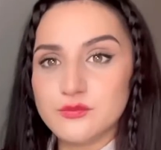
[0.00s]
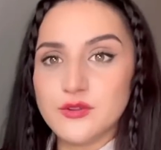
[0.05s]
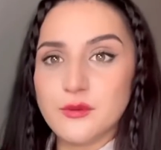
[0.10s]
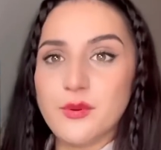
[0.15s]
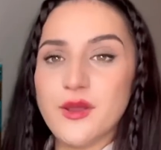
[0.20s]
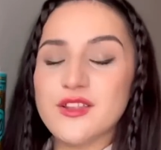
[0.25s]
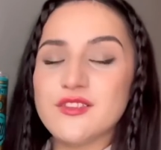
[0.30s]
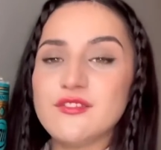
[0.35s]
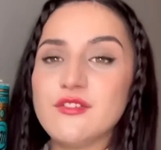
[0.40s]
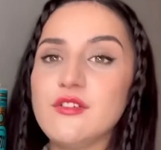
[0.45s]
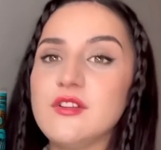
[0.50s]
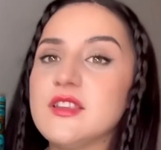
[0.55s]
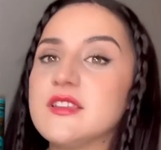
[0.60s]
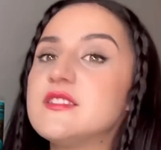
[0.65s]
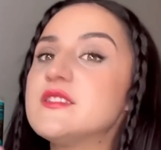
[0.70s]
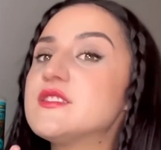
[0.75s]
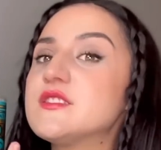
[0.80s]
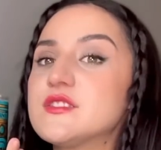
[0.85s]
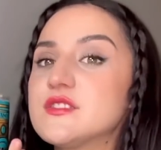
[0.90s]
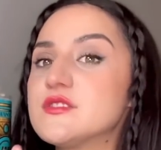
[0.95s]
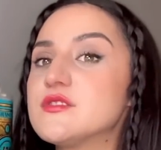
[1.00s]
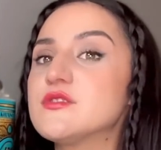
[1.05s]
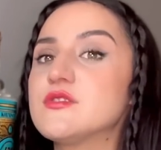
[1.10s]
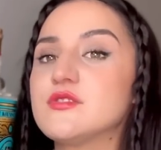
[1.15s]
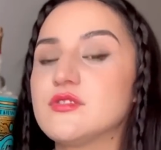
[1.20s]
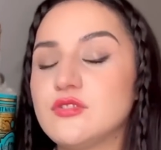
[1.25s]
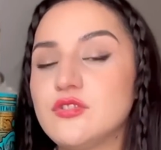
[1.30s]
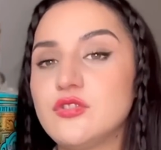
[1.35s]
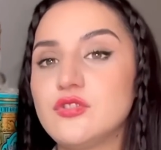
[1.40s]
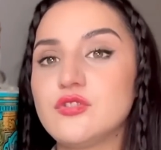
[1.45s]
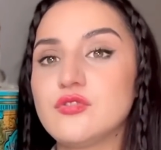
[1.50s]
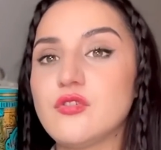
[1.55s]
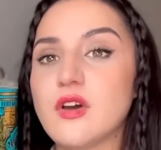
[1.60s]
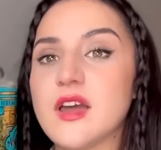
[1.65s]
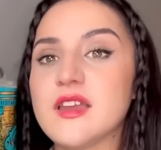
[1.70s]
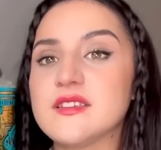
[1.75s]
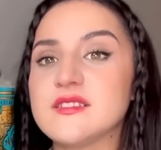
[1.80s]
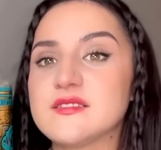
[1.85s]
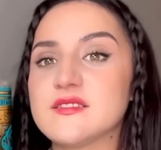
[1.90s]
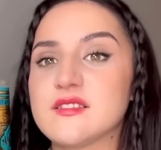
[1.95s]
bottle is
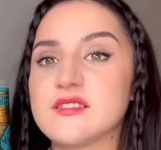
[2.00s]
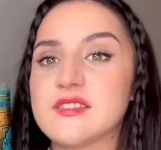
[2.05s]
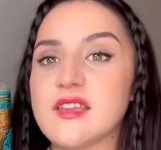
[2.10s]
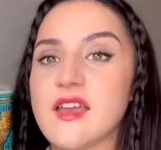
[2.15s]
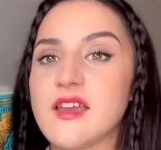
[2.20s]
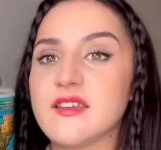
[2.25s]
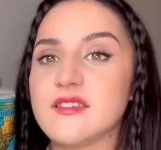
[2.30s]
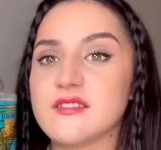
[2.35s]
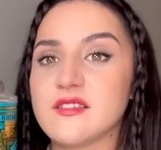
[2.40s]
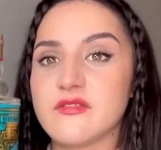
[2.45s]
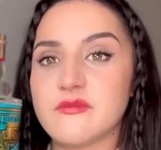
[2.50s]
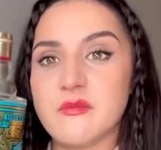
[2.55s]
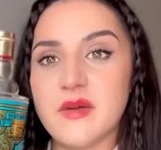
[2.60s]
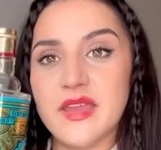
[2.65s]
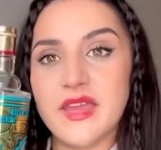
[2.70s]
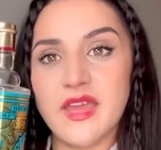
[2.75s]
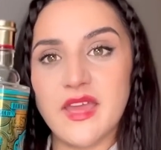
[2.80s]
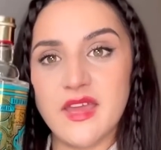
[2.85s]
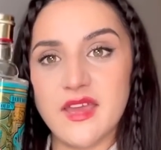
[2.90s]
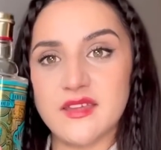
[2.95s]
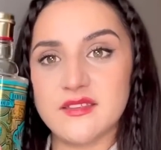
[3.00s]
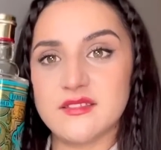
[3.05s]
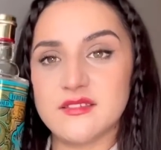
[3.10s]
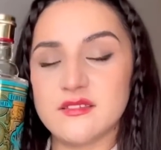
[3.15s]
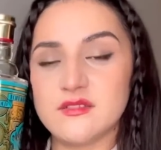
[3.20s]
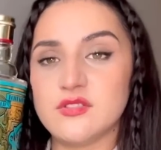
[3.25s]
twice the size of my head.